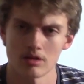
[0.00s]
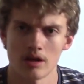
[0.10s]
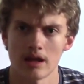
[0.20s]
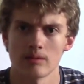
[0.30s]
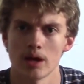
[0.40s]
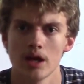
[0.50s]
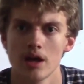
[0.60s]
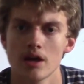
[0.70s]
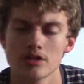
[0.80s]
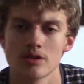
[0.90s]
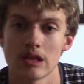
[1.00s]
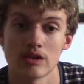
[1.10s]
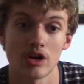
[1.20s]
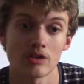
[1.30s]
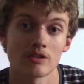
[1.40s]
anyway, so then
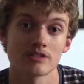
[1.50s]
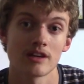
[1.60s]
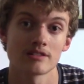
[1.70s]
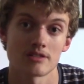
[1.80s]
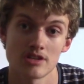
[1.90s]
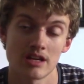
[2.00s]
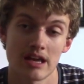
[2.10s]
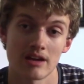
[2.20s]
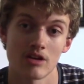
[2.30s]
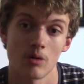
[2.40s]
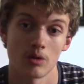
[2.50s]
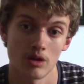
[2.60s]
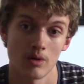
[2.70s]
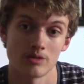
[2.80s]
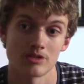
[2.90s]
the doctor decides that she can't go alone,